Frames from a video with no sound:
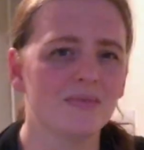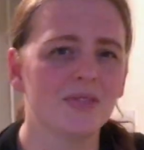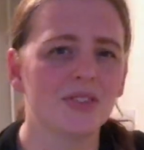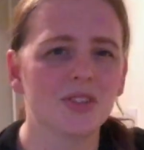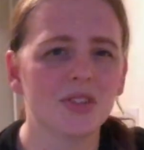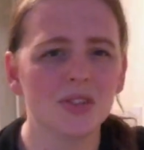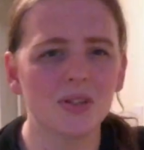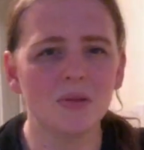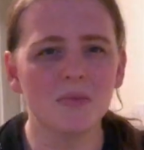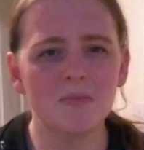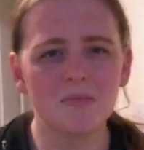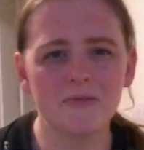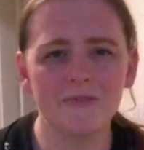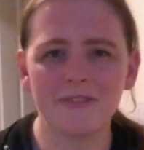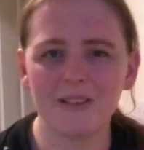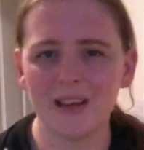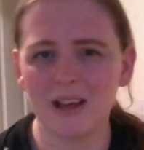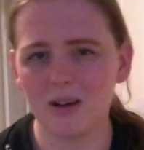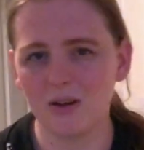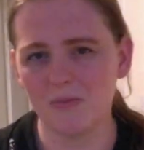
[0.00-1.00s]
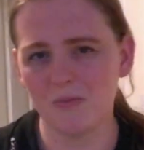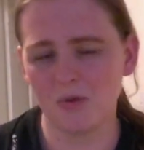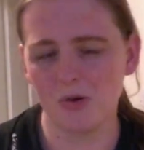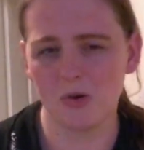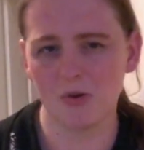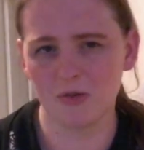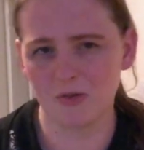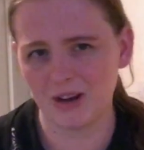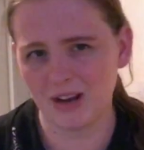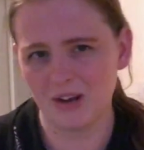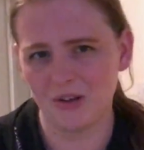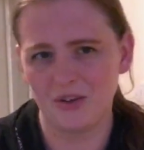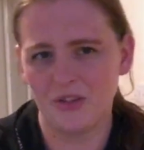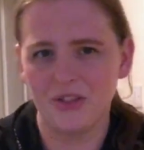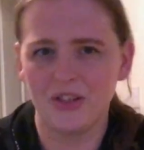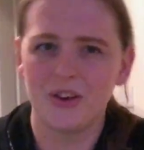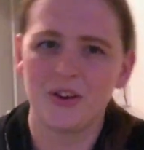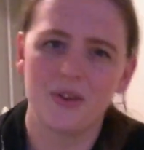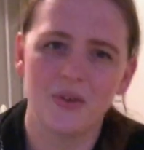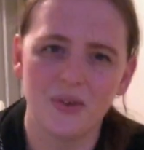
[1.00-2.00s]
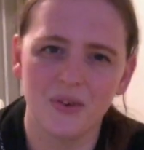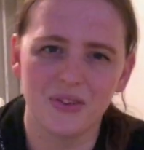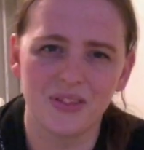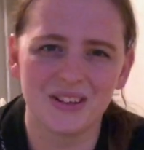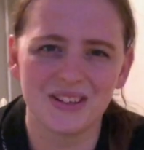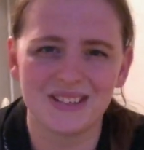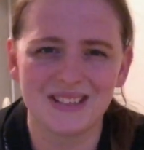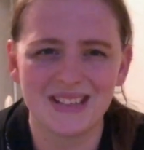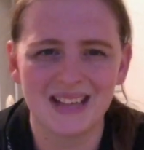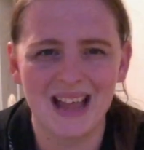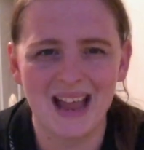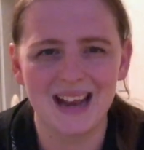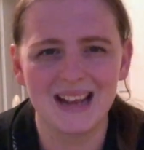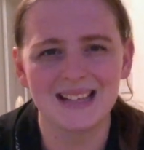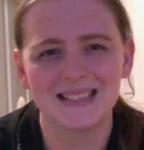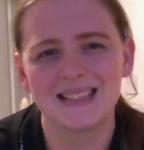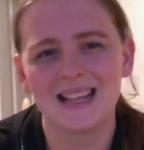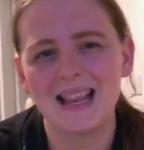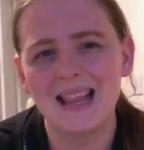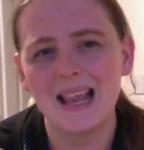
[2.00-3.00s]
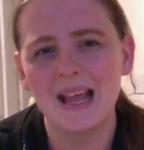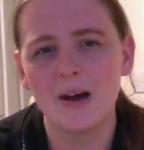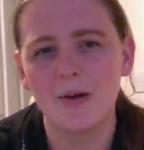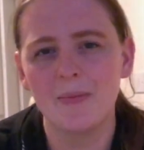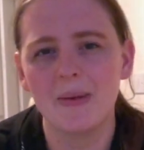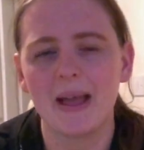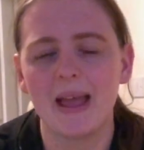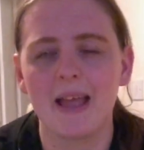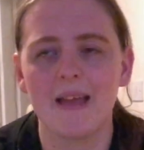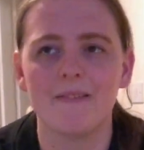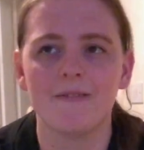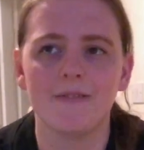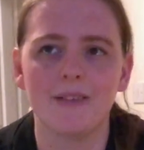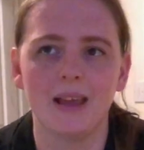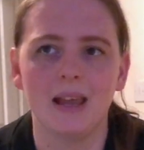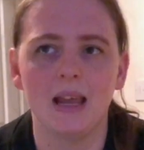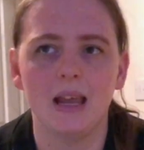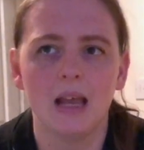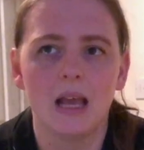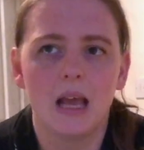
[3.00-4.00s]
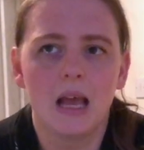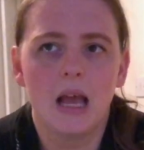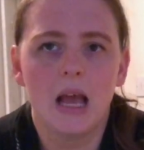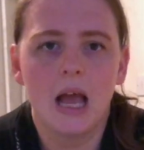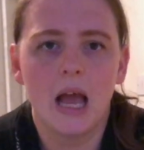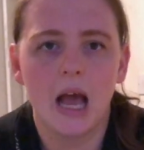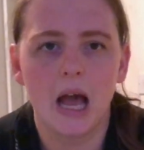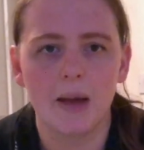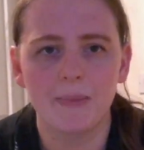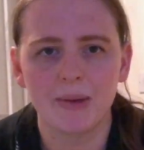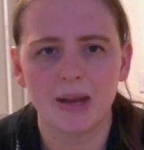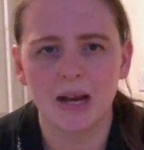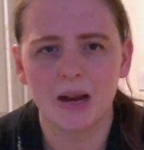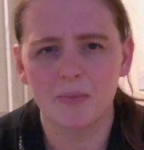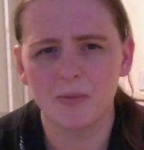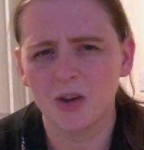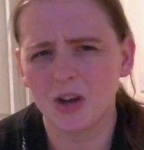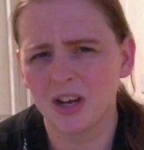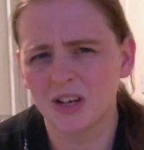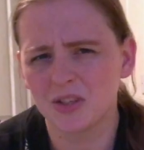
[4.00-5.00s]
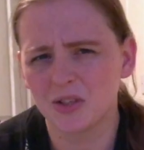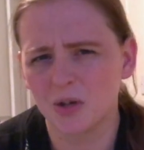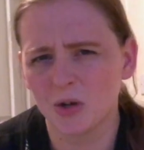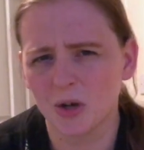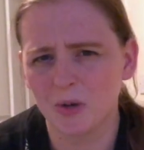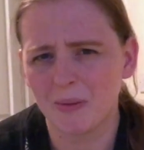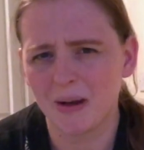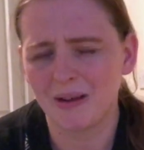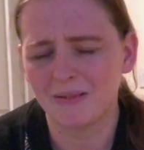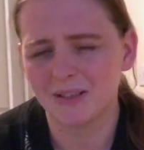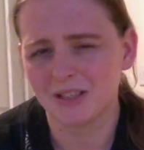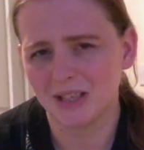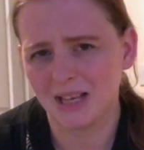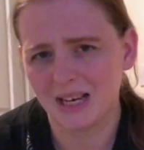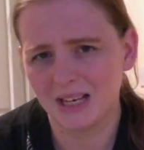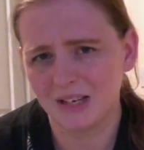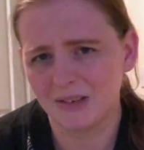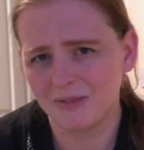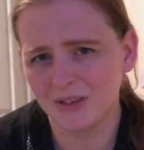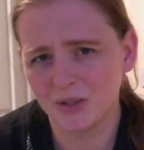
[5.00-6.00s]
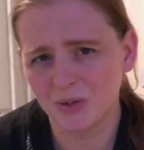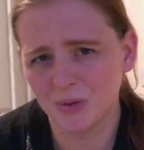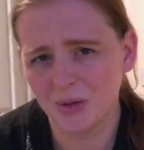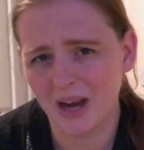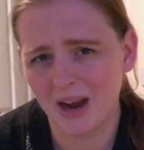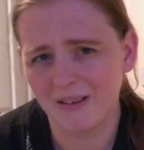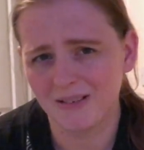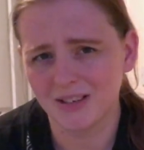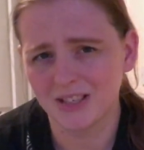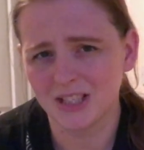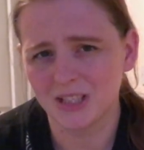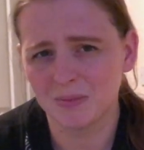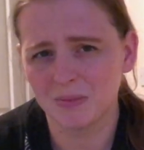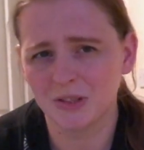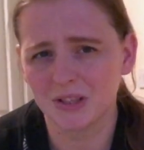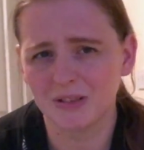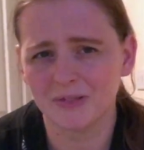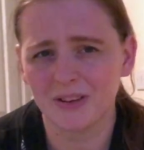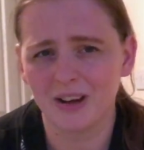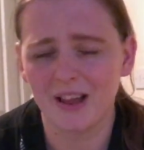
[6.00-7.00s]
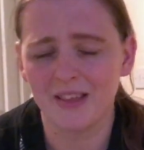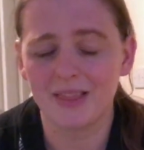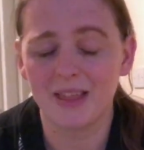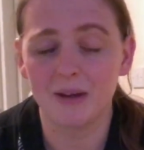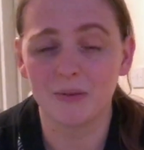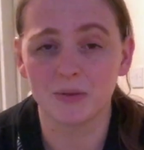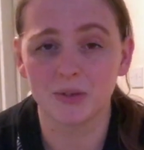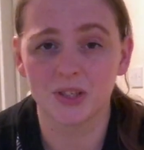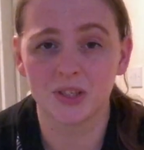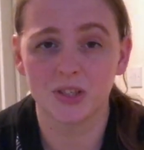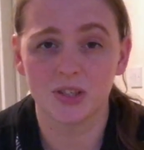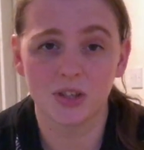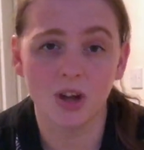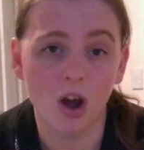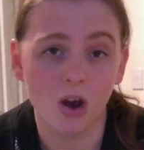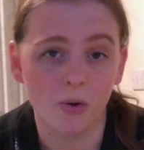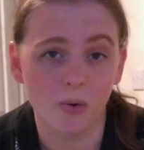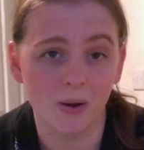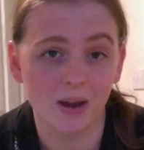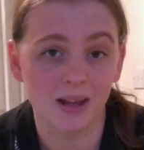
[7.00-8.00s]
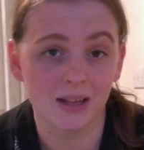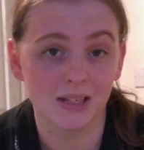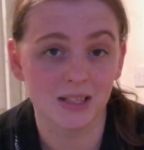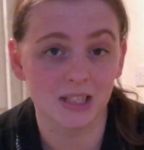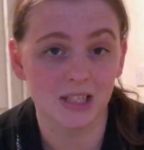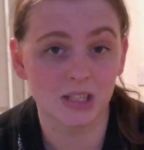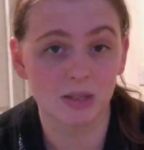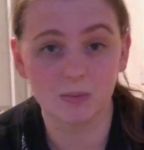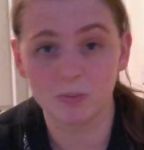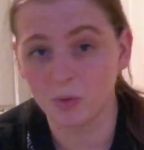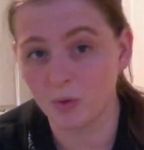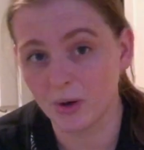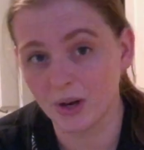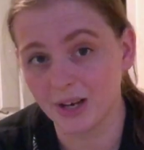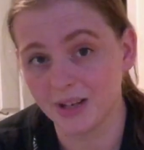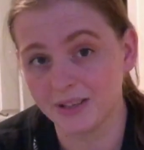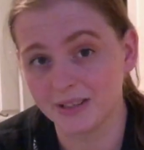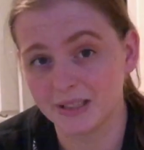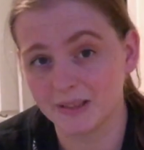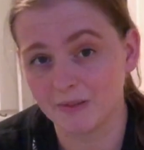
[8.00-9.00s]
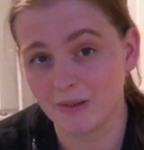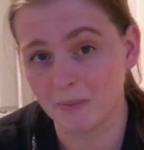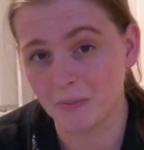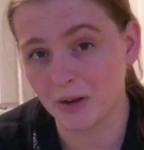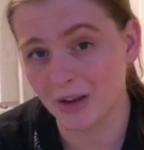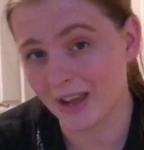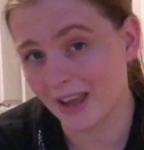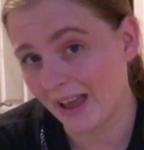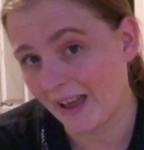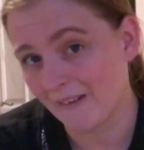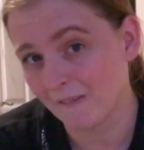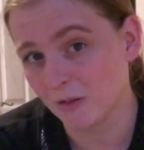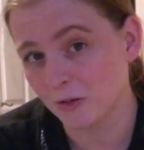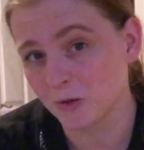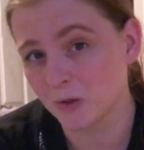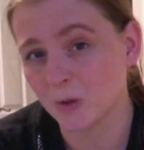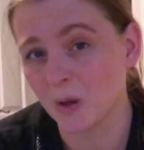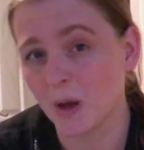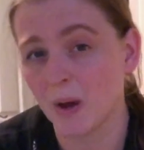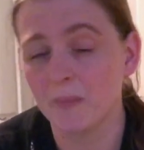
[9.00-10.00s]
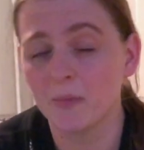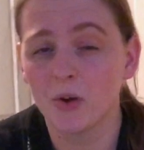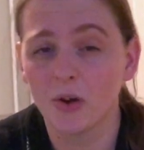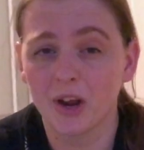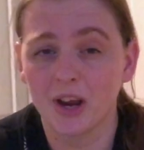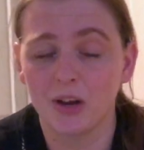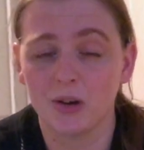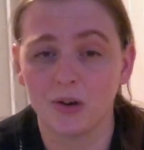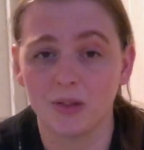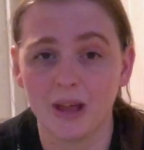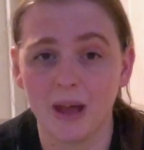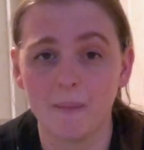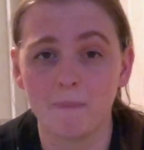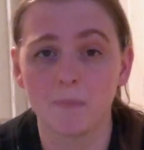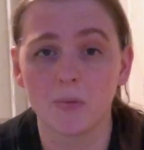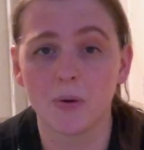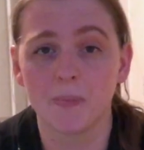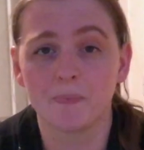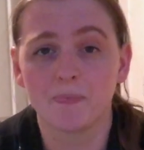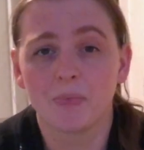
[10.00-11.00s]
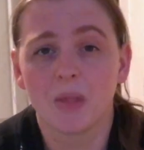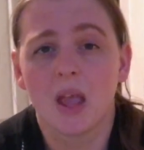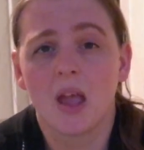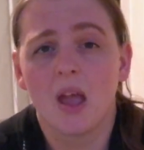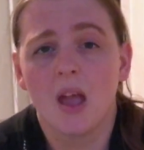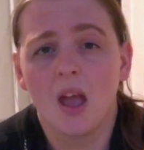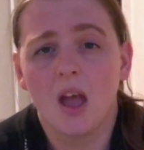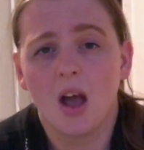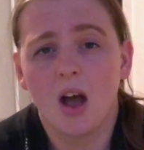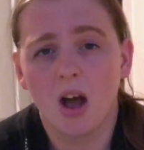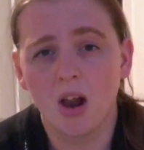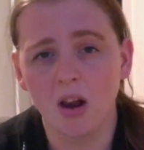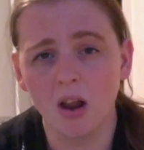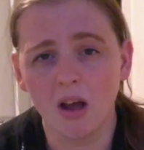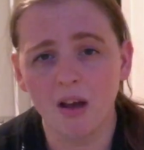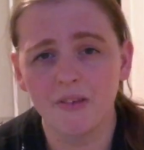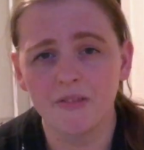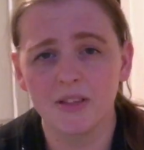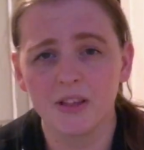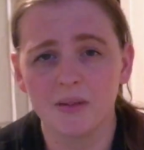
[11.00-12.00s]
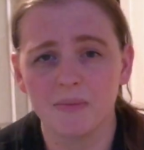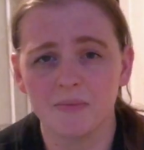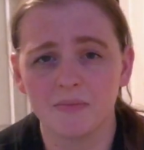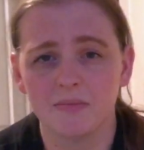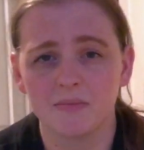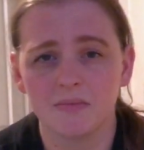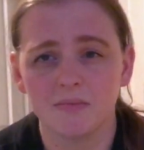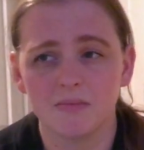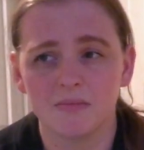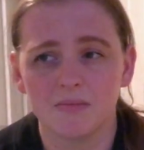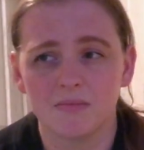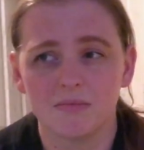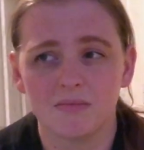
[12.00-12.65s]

some feel more real than others. Again, it's a little bit iffy. I mean, I'm not going to talk about individual characters because I feel like that would start going into spoilers if I'm not careful, so I'm not going to do that, but a lot of them